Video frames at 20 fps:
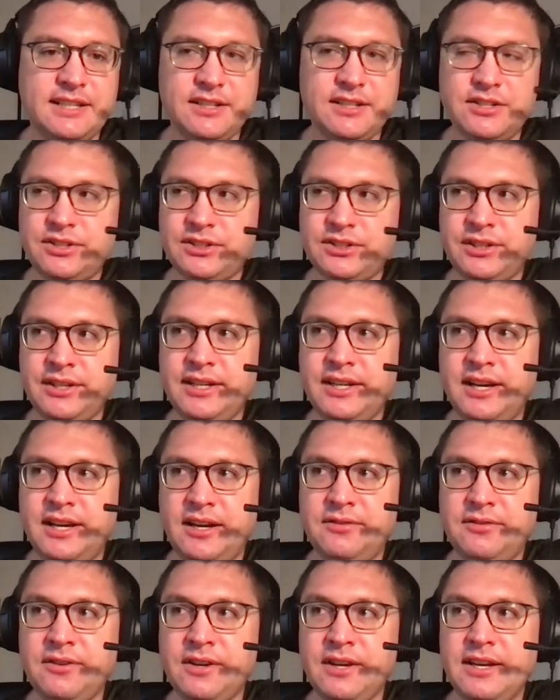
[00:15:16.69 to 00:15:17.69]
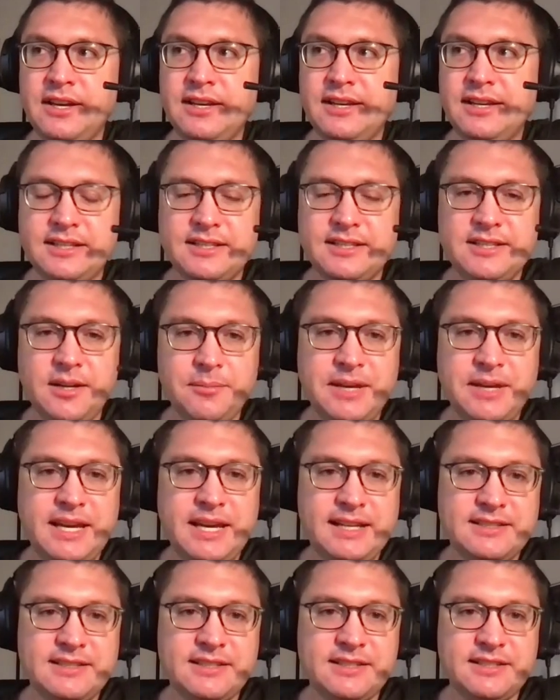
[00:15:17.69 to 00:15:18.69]
And sure enough, in some
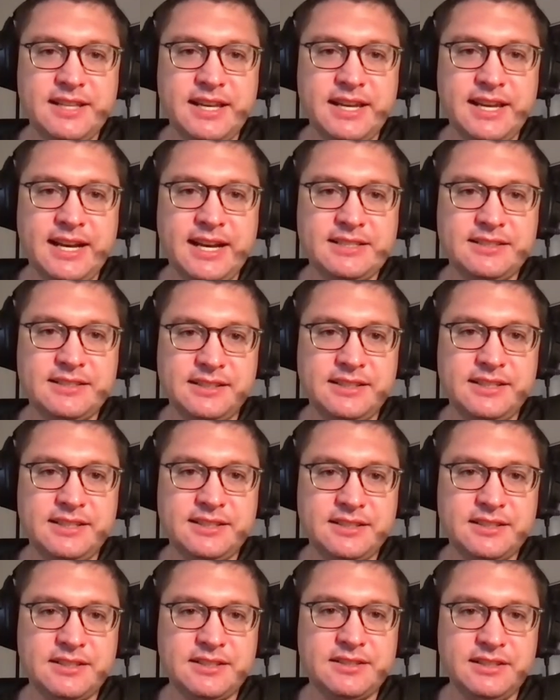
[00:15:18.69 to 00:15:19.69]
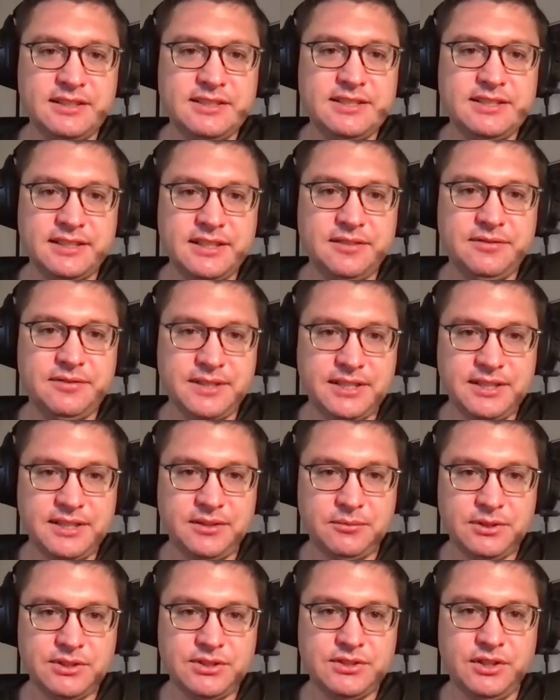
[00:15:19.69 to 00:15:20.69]
cases, they got statistically
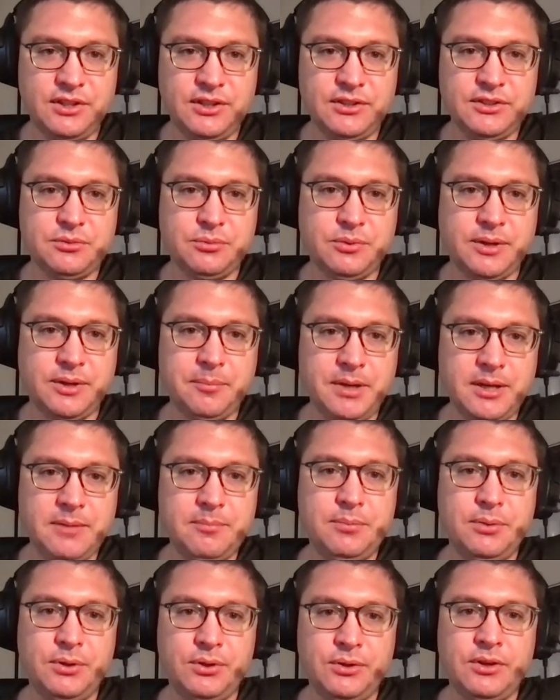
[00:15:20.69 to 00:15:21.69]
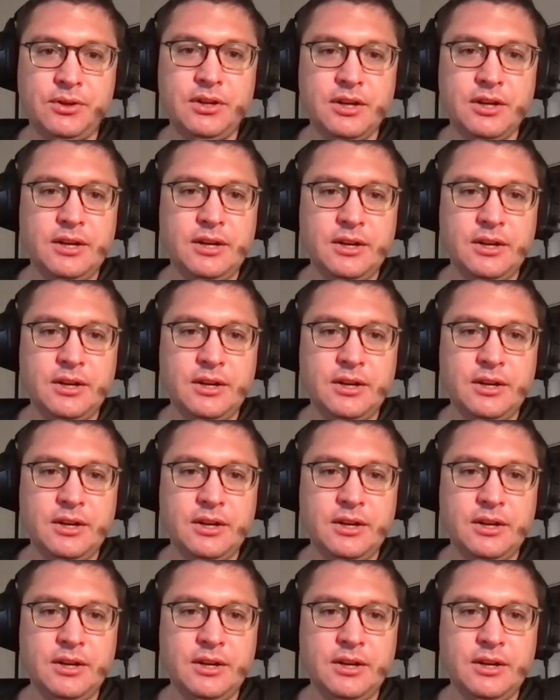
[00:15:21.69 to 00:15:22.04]
significant results where people